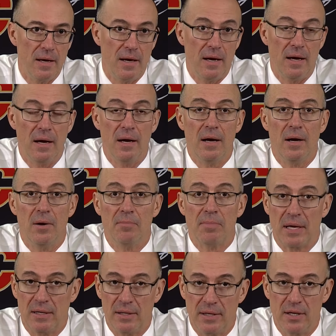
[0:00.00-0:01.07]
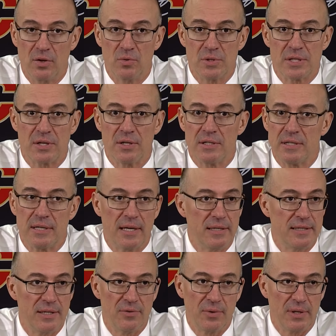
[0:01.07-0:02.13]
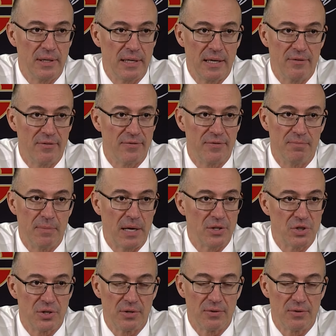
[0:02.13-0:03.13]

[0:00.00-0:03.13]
Penalty kill was good tonight. Didn't really give much.